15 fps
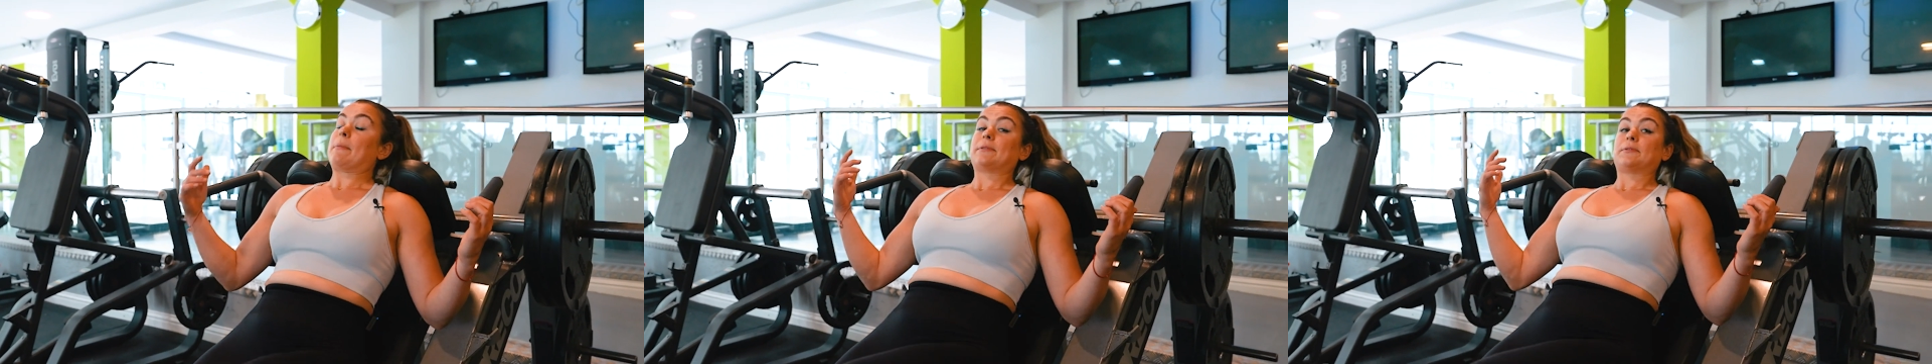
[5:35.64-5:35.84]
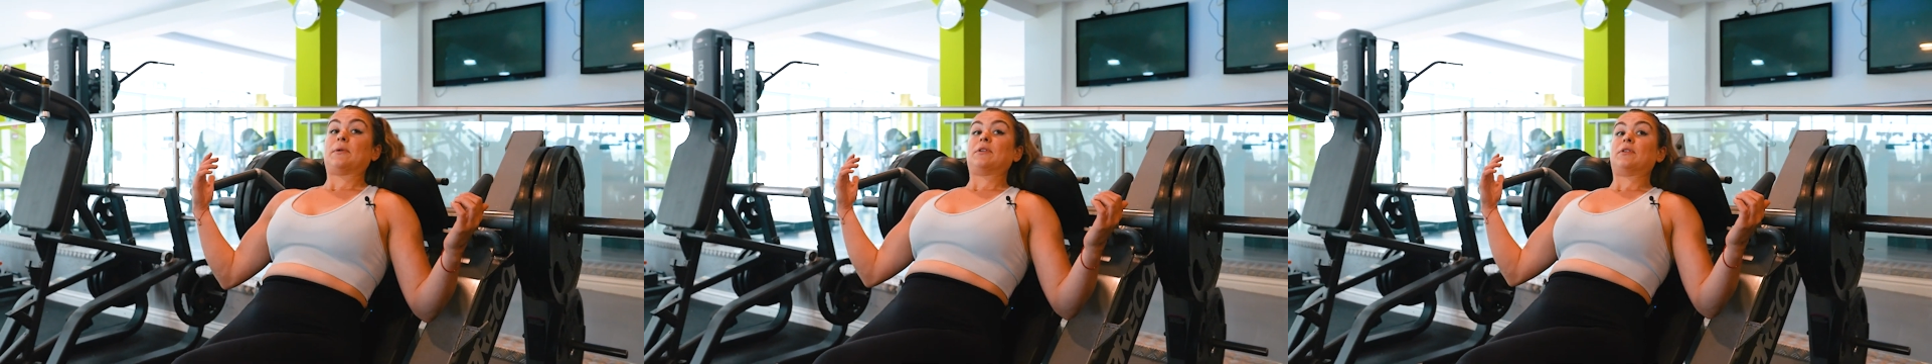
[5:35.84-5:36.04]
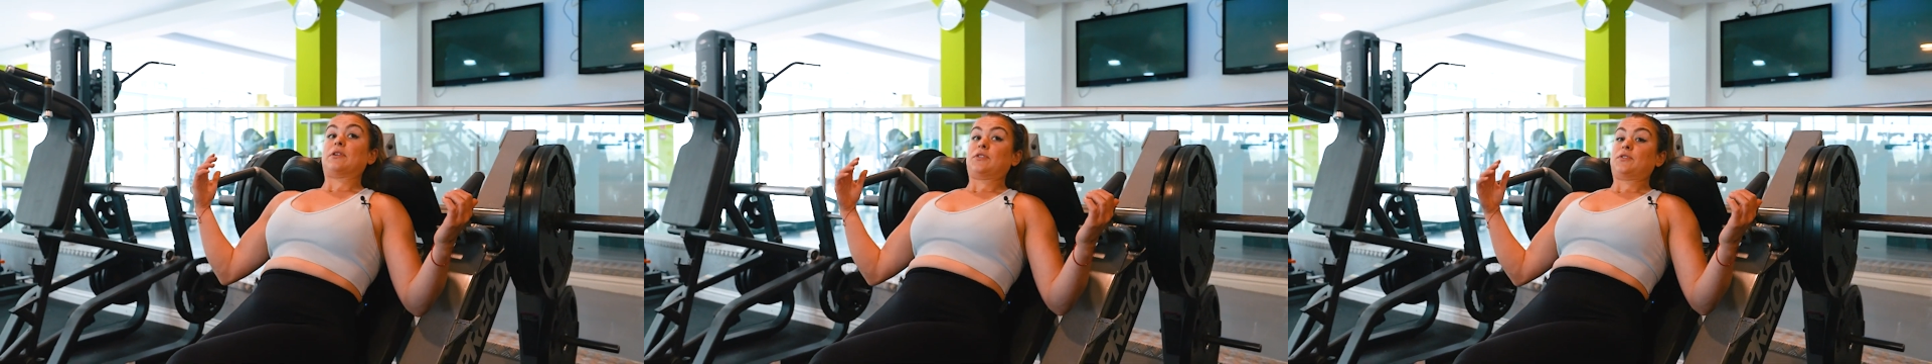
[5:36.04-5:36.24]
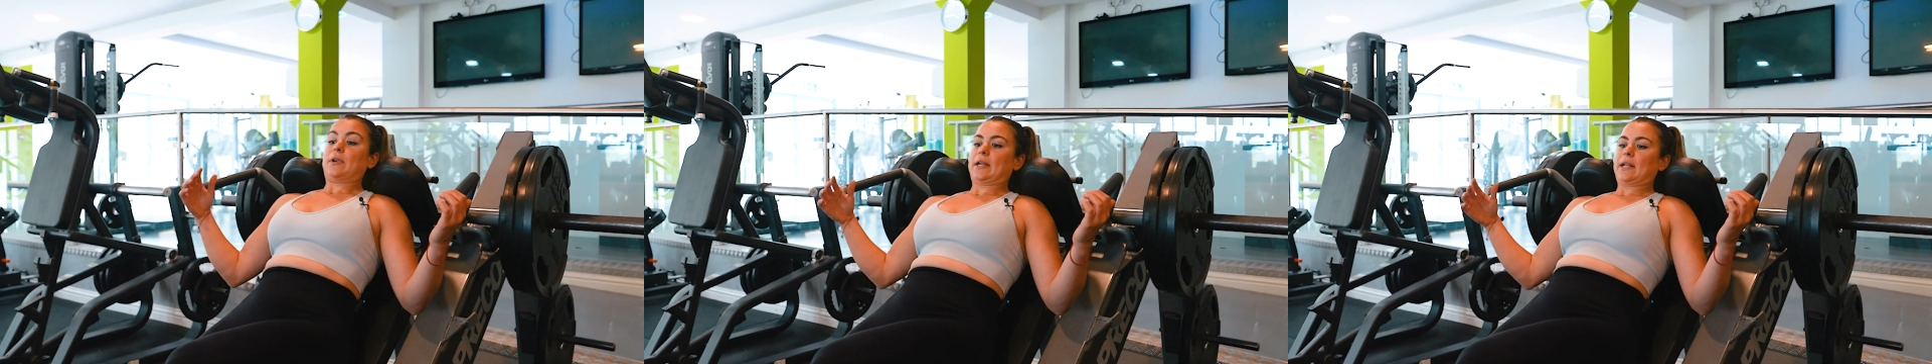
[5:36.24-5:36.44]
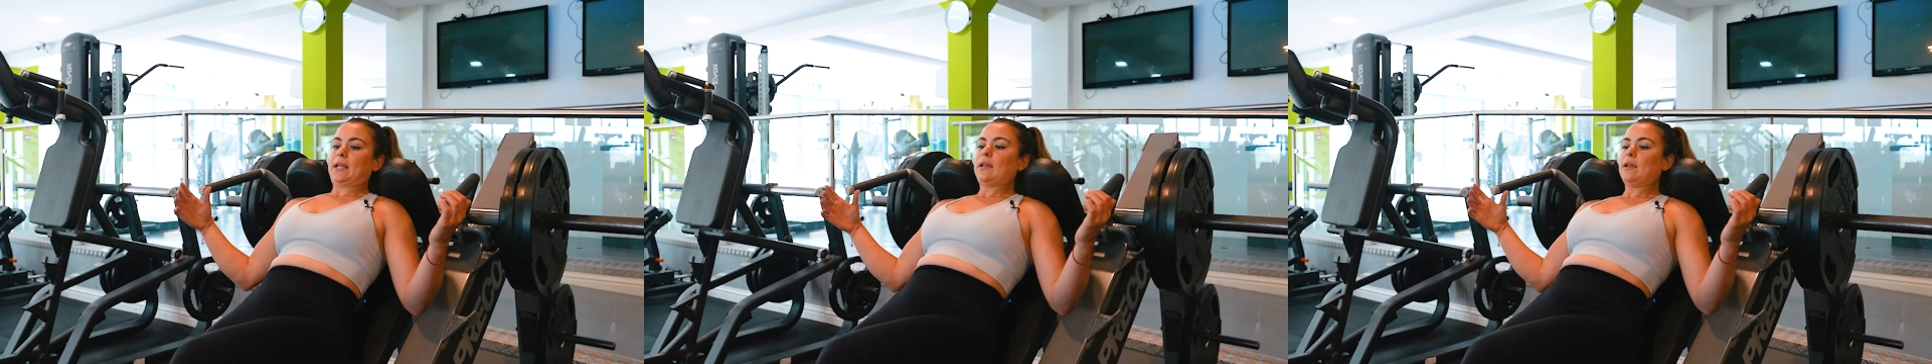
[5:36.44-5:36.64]
when you're
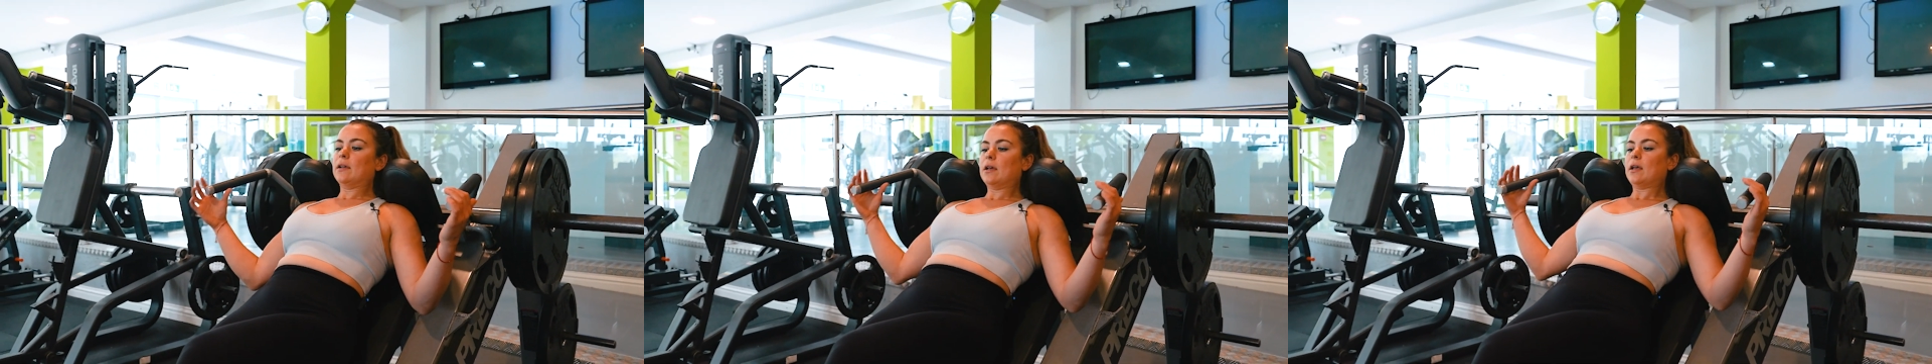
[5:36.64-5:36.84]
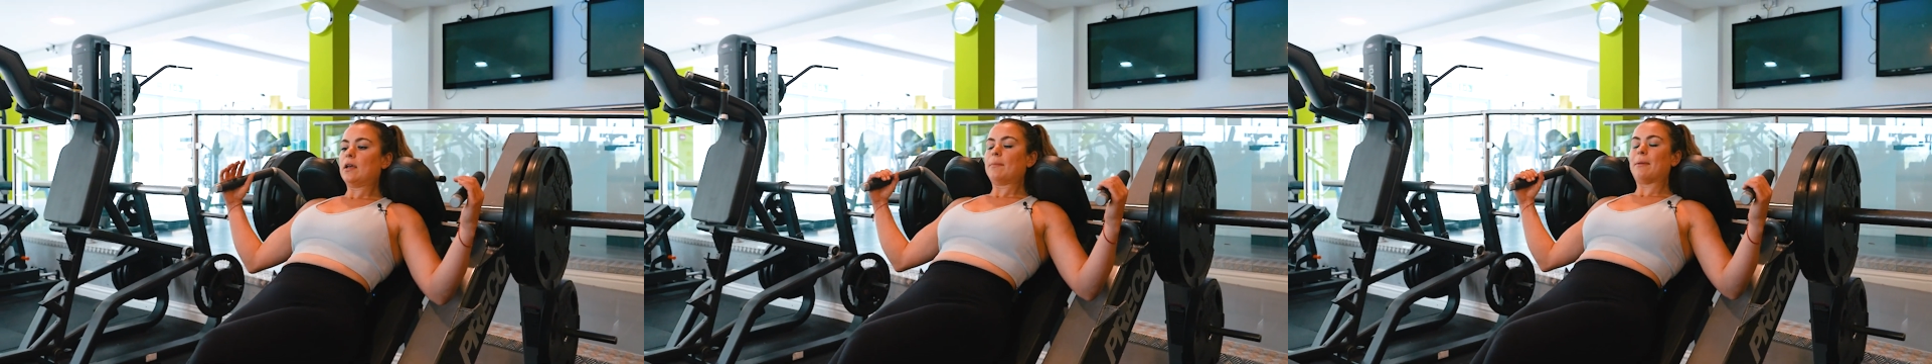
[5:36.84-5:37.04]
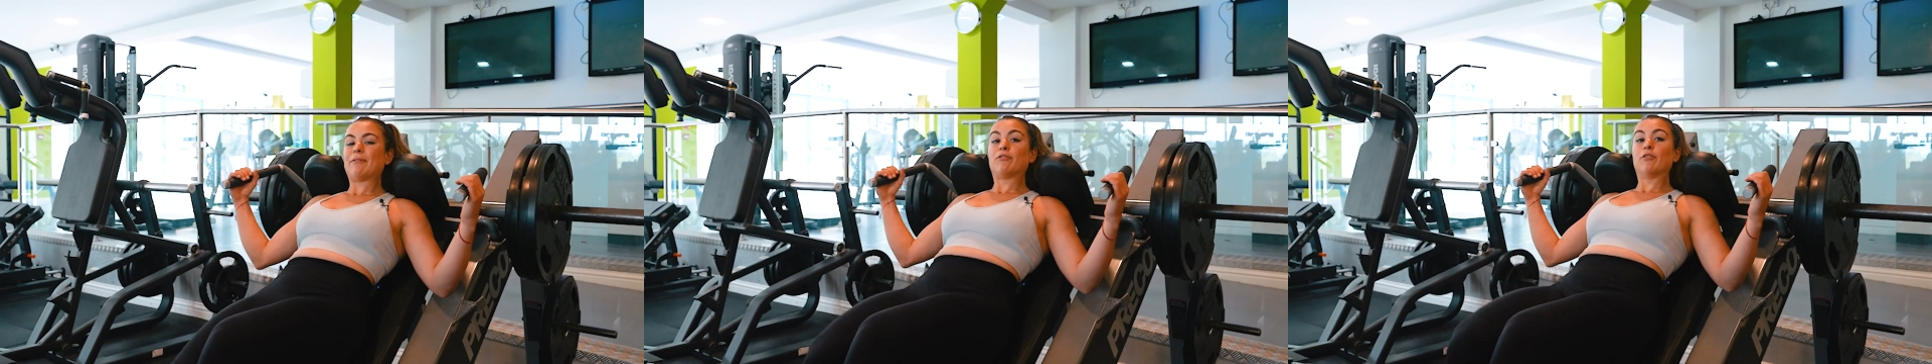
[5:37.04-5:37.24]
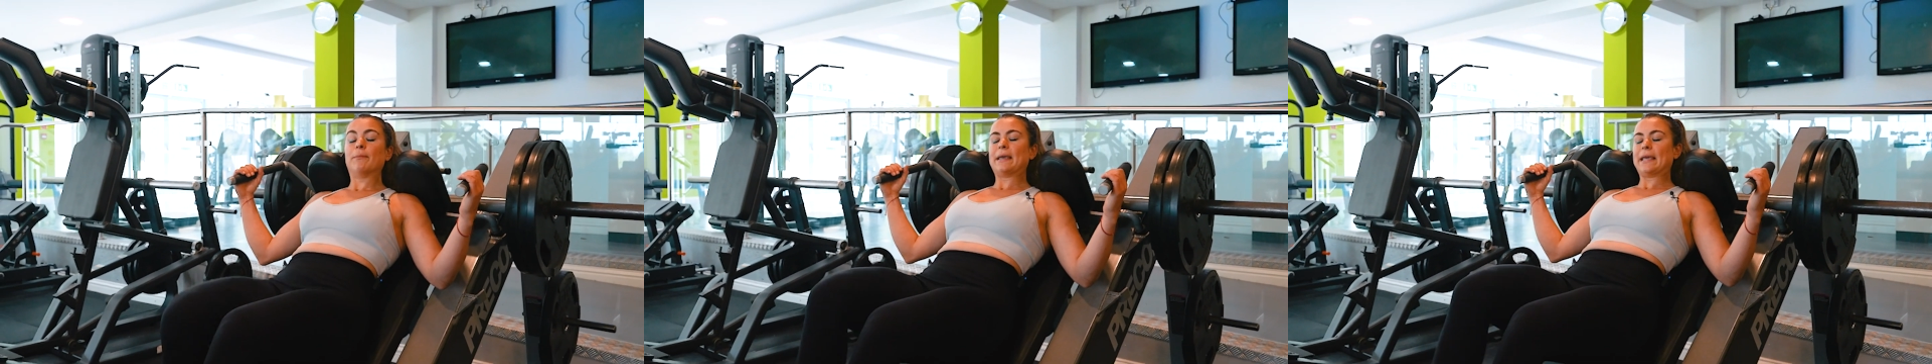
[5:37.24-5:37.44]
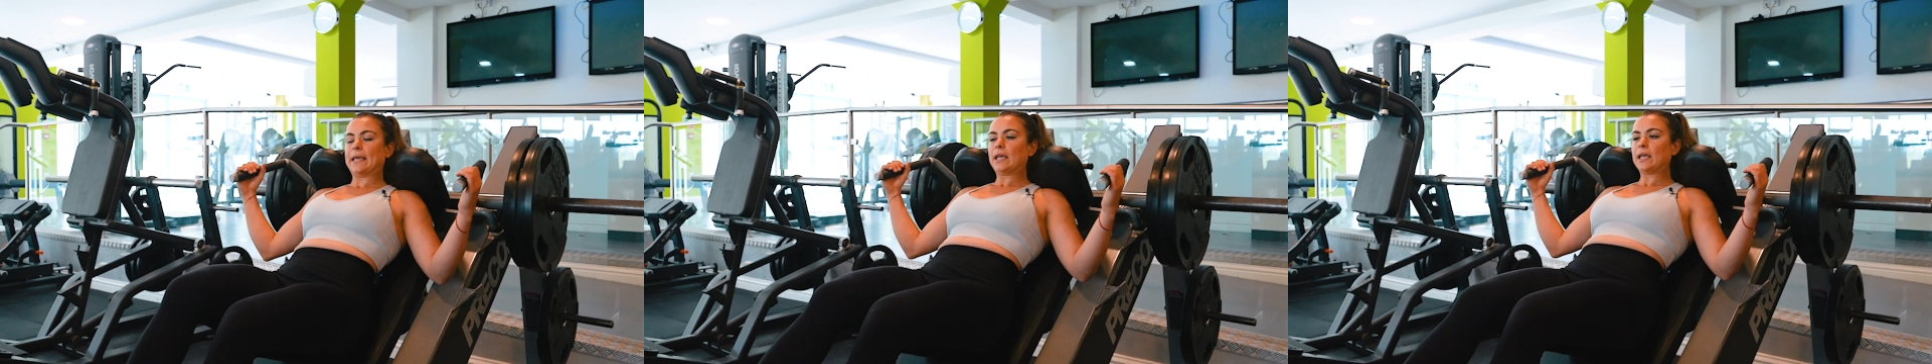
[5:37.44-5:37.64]
training. But for
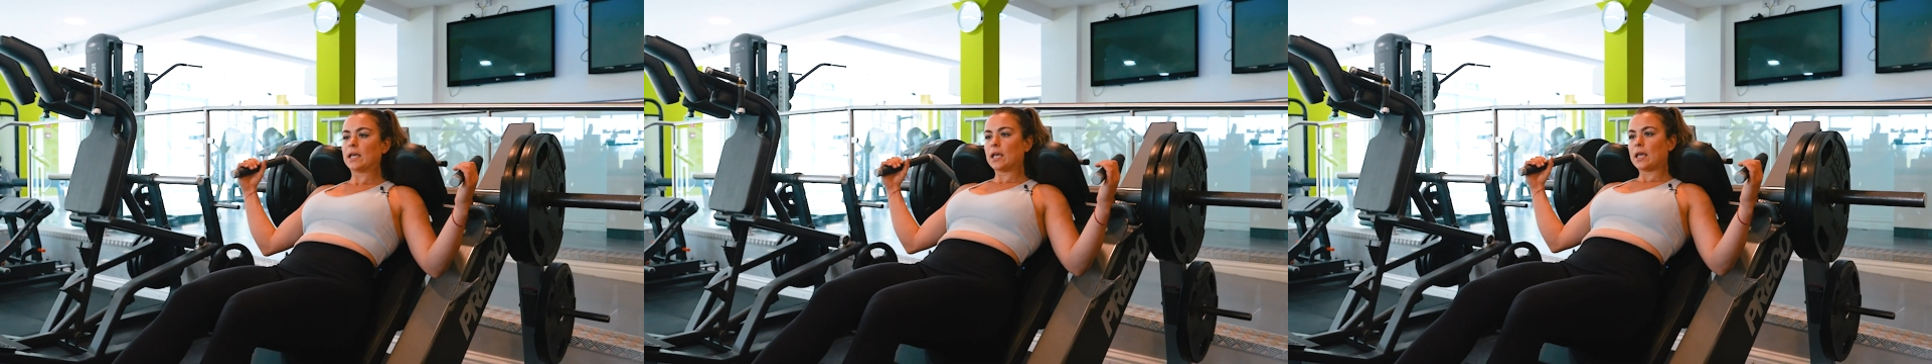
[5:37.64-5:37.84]
me,